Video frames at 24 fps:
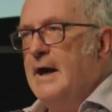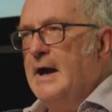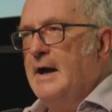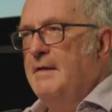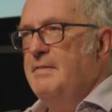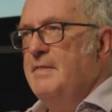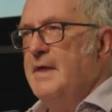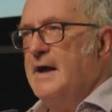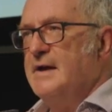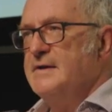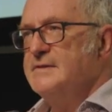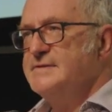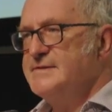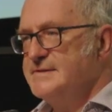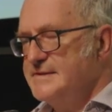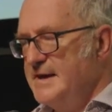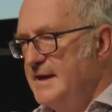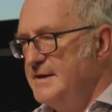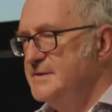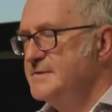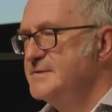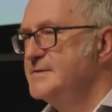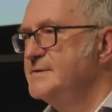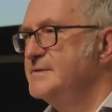and that
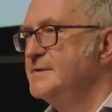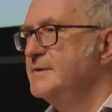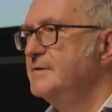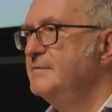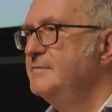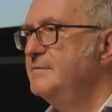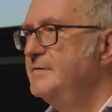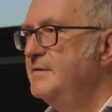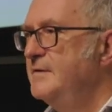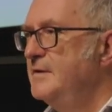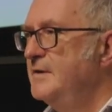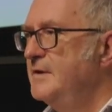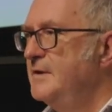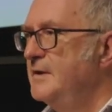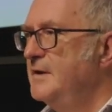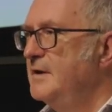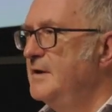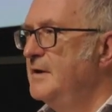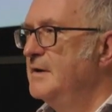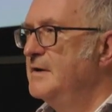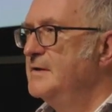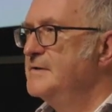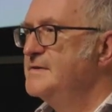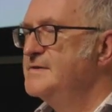sense of
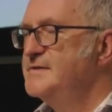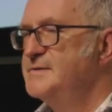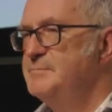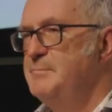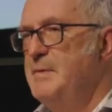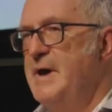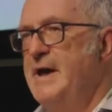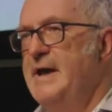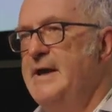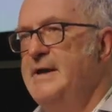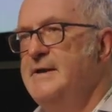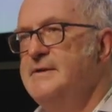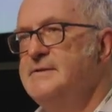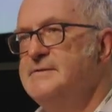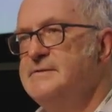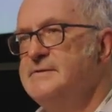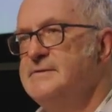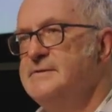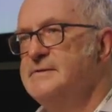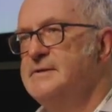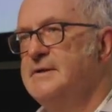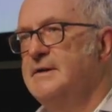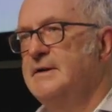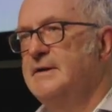
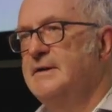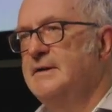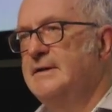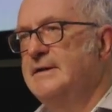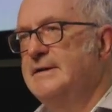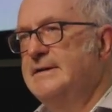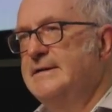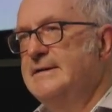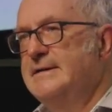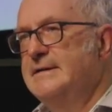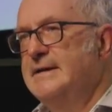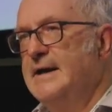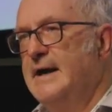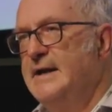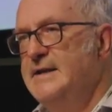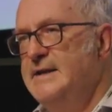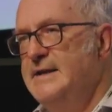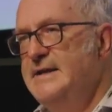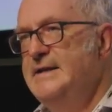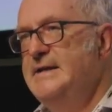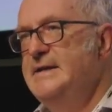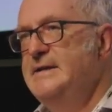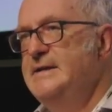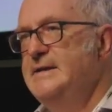space
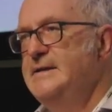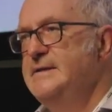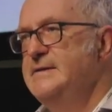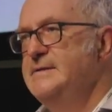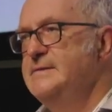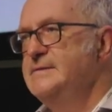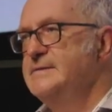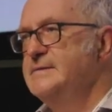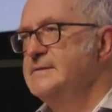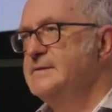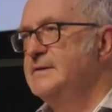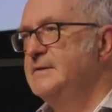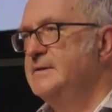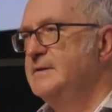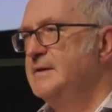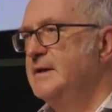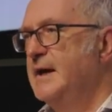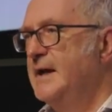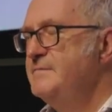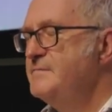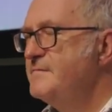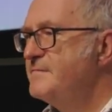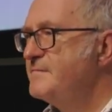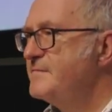and ease
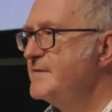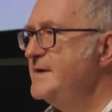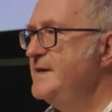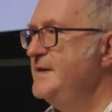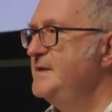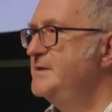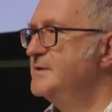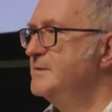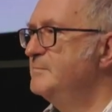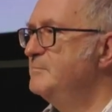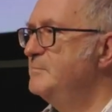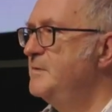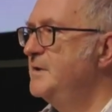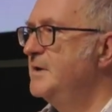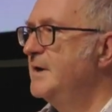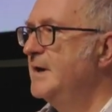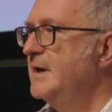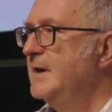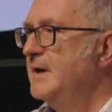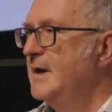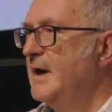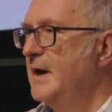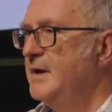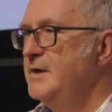and freedom
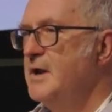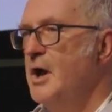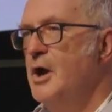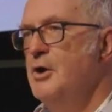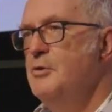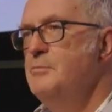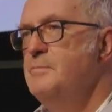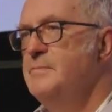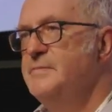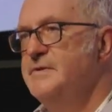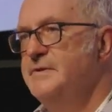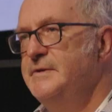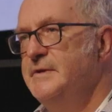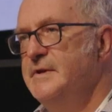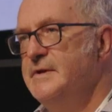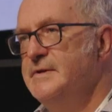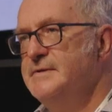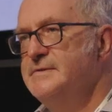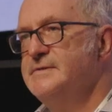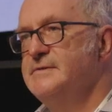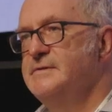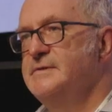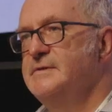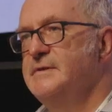and
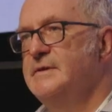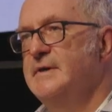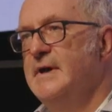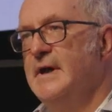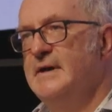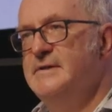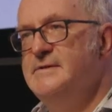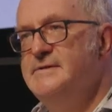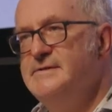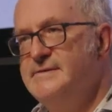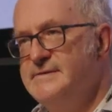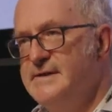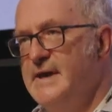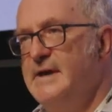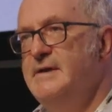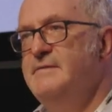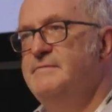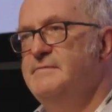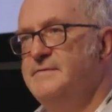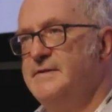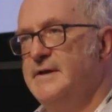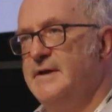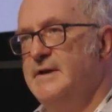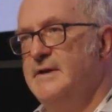openness and
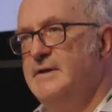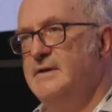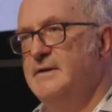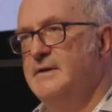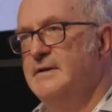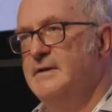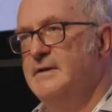safety